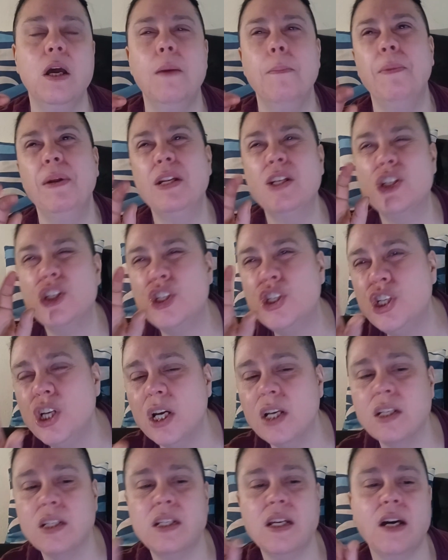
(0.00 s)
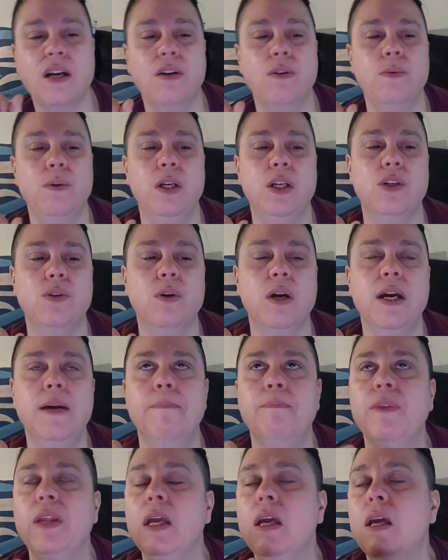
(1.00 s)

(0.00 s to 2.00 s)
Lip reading: but it's just out of reach, right?